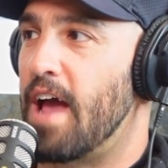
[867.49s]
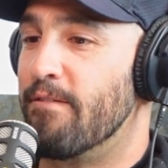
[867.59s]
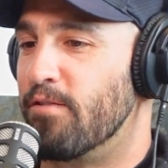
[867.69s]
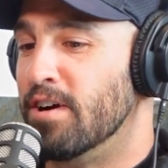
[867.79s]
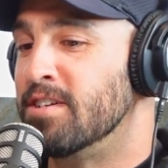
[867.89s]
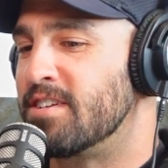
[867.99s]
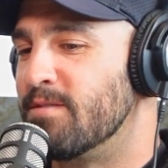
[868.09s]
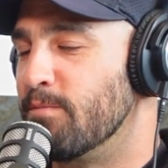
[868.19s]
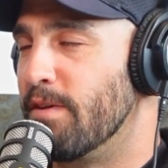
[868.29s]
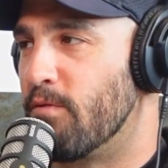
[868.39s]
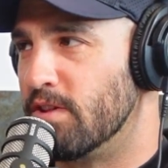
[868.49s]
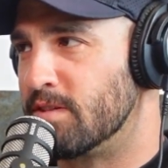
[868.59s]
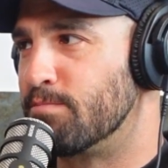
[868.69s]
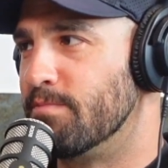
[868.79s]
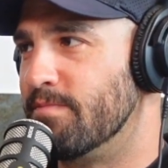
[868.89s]
At first, before we
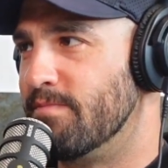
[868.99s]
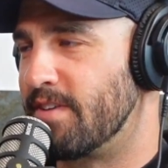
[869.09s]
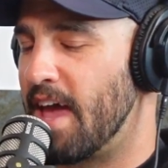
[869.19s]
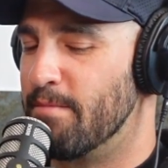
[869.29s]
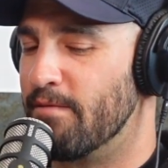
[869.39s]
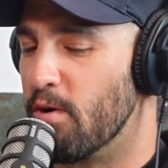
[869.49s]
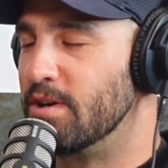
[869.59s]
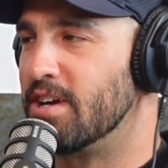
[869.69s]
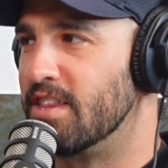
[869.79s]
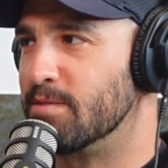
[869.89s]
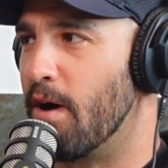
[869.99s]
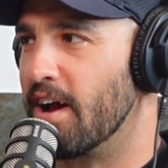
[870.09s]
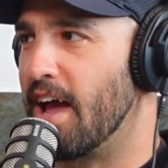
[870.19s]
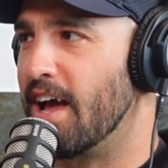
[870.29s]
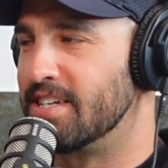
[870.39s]
started this
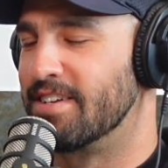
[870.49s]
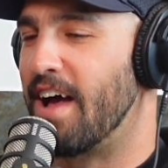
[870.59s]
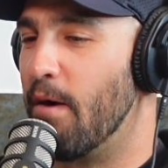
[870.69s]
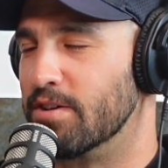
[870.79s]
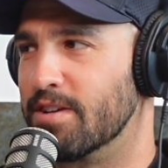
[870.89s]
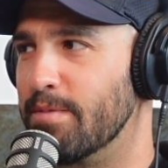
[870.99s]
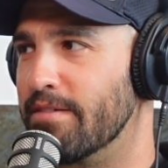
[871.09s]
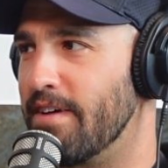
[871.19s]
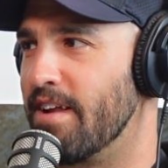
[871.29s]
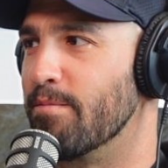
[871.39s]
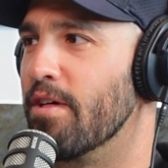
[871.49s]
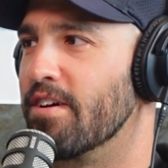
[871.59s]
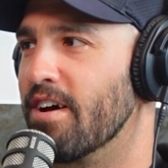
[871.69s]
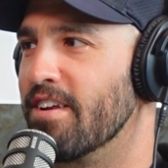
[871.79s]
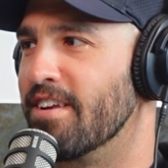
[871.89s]
podcast, I wasn't a big fan of
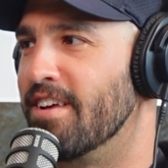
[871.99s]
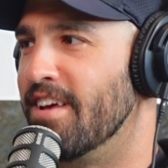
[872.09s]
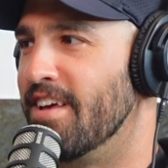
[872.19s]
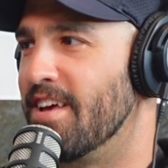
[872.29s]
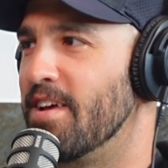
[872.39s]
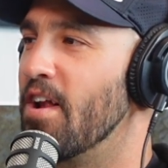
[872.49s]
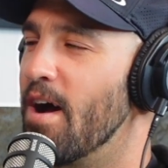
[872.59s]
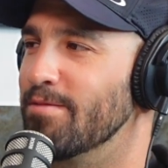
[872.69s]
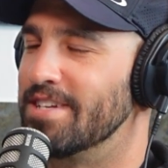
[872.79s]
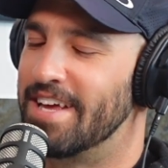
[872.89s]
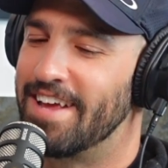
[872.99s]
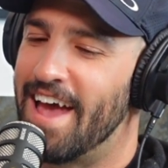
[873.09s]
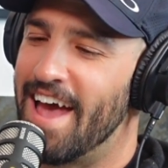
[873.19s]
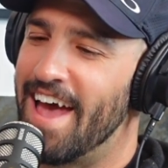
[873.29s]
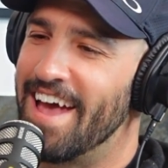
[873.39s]
Polygon. Right. You know, I'm just like,
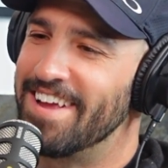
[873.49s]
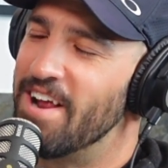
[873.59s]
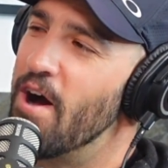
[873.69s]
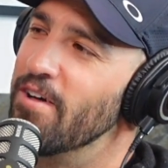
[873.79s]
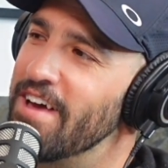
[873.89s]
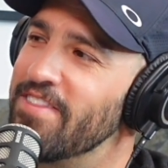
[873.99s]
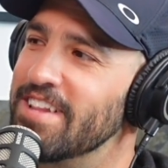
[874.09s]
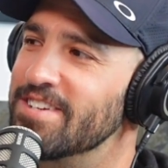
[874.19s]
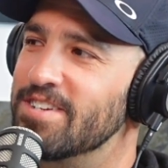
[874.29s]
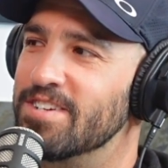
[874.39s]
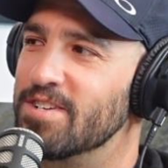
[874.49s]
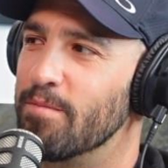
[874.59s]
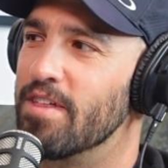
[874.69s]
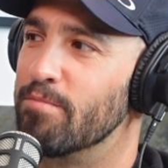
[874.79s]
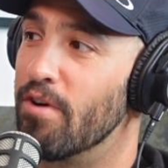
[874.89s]
yeah, you know, I think there's just so many
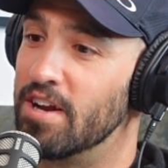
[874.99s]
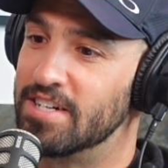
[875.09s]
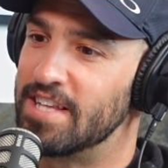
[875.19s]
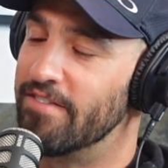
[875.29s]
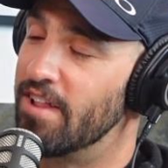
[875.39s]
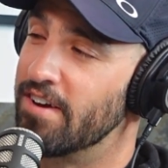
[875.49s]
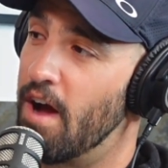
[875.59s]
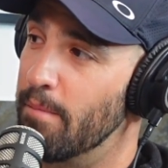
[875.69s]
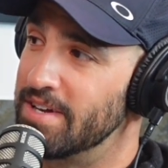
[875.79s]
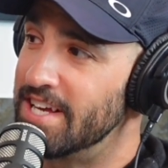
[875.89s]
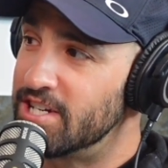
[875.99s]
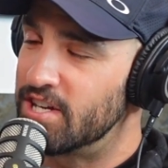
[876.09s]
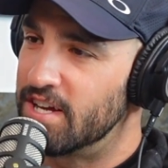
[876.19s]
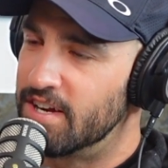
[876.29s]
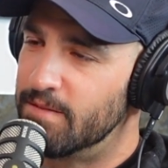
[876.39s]
other projects. They have a lot of
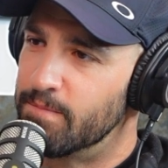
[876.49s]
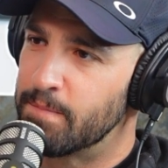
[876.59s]
competition.